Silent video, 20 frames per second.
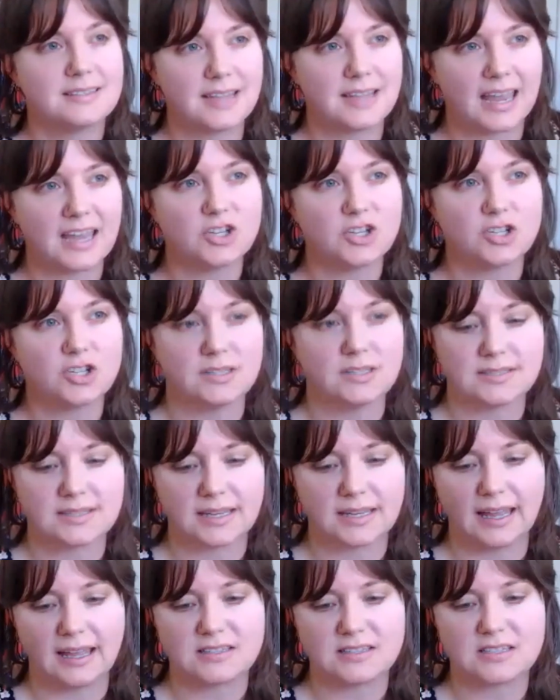sanctions
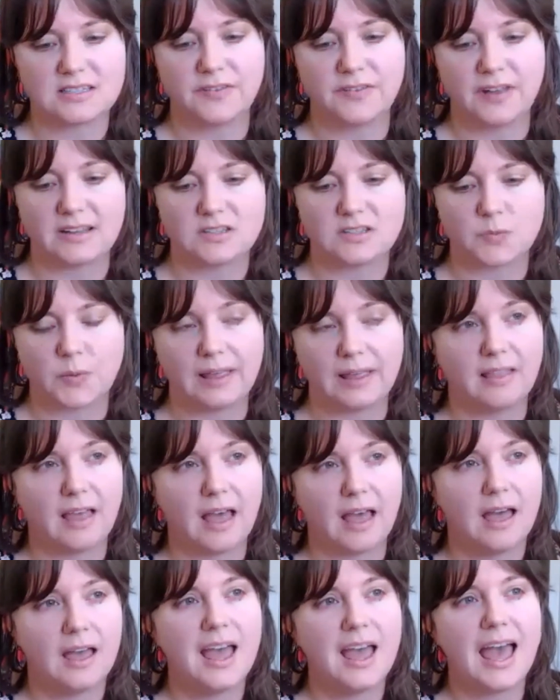against
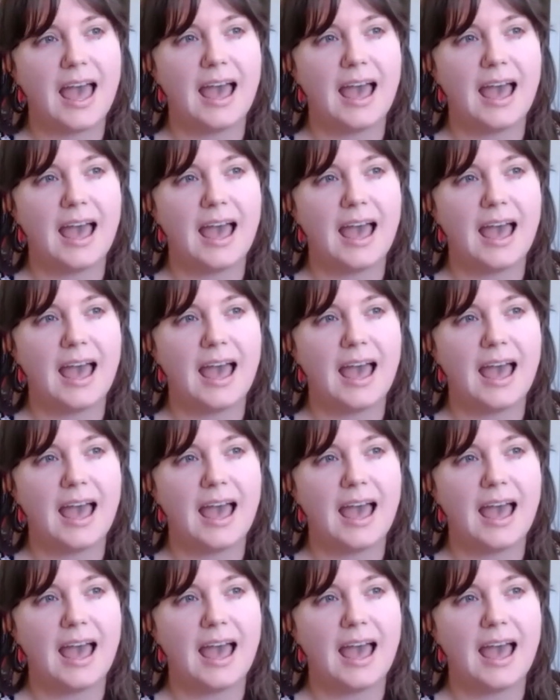Venezuela.